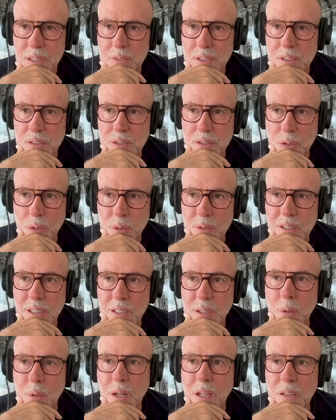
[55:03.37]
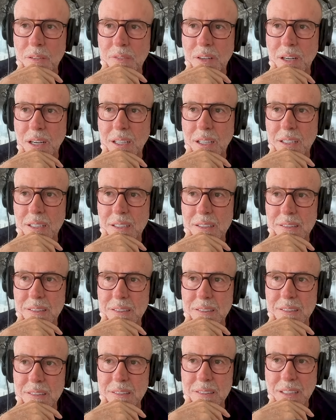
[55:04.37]
if he is totally unqualified and is
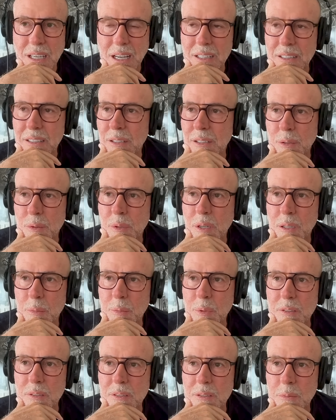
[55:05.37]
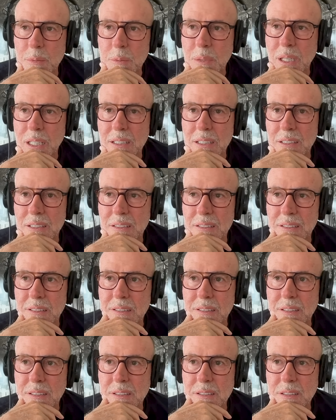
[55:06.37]
exactly the wrong person to be making these
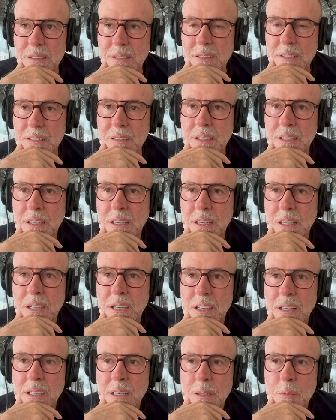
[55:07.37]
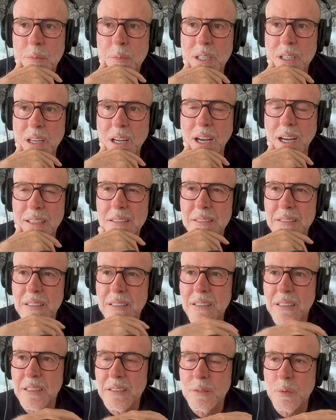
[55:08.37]
decisions. But I
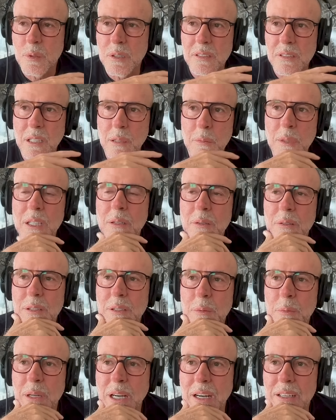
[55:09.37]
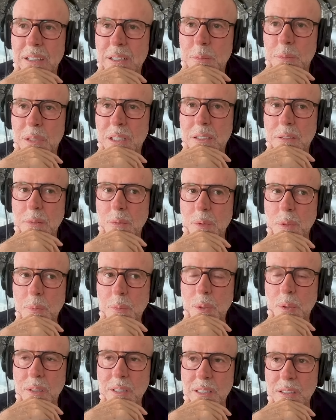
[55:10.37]
see this, what's come out about him, and the
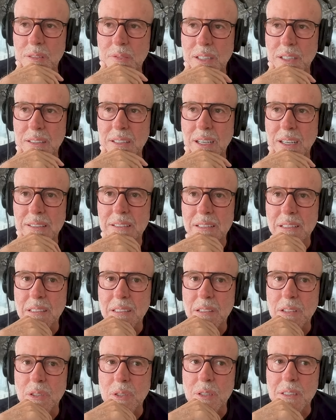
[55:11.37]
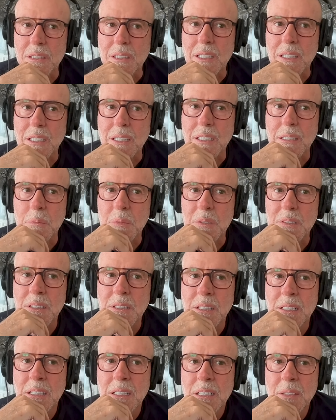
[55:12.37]
reporting is fantastic in the New York Times,
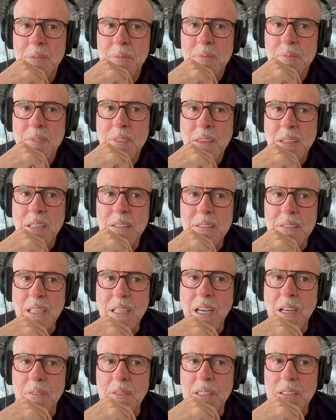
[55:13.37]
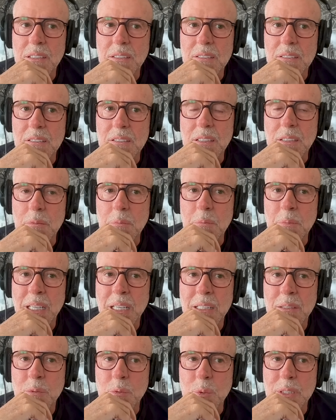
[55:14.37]
is evidence that
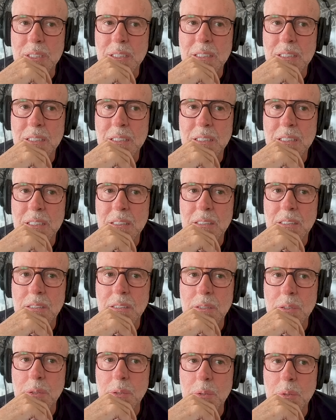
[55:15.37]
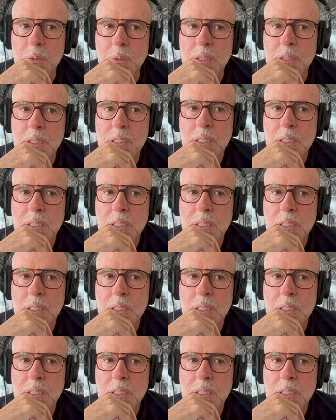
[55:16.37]
men really need to,